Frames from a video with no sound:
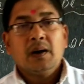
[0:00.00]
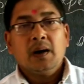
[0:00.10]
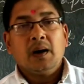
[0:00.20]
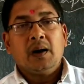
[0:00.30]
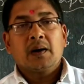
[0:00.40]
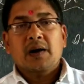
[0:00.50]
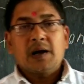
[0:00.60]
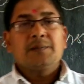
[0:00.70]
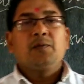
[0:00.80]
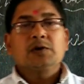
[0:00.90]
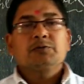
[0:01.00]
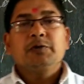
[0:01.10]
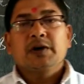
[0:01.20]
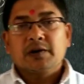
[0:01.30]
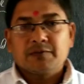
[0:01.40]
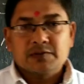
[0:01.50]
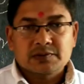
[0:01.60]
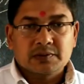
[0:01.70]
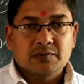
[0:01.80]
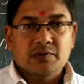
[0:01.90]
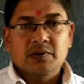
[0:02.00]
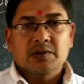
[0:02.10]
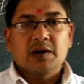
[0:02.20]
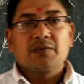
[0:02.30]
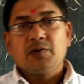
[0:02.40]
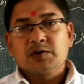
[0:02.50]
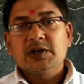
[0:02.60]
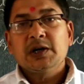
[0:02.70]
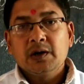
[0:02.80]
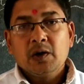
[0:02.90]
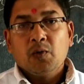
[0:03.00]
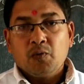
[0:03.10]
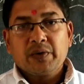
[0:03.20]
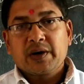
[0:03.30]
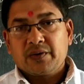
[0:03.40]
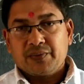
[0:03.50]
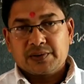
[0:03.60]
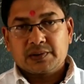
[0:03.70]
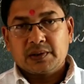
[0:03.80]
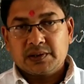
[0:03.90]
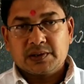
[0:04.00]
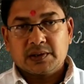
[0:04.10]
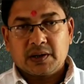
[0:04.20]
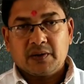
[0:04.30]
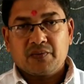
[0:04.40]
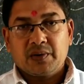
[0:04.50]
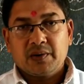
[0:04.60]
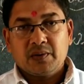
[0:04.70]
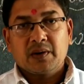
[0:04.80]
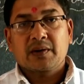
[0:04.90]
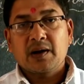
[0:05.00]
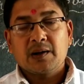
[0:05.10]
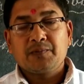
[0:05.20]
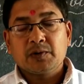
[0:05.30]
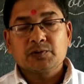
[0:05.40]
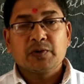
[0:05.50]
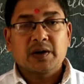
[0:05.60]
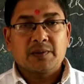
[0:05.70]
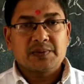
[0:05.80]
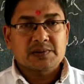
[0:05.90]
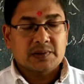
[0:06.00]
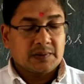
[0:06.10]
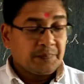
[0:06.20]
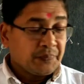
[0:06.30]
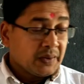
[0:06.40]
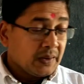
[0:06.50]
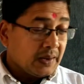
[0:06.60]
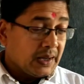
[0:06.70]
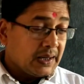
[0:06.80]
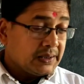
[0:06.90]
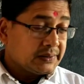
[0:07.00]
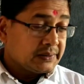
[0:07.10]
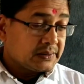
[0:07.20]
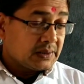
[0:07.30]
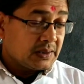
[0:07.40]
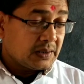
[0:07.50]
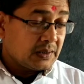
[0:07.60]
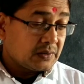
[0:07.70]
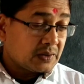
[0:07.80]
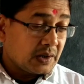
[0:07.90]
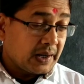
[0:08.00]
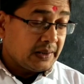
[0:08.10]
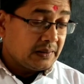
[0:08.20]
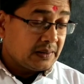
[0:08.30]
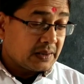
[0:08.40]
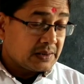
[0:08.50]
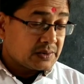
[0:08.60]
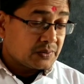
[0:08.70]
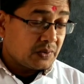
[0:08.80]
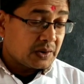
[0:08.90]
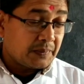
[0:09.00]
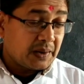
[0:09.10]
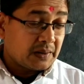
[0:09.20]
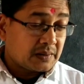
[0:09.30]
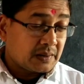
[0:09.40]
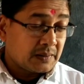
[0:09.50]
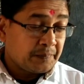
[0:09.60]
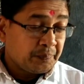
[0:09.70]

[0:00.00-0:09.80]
Ralph was a wicked person. Ralph was a wicked person. Listen carefully. Ralph was a wicked person. And the line that is what? But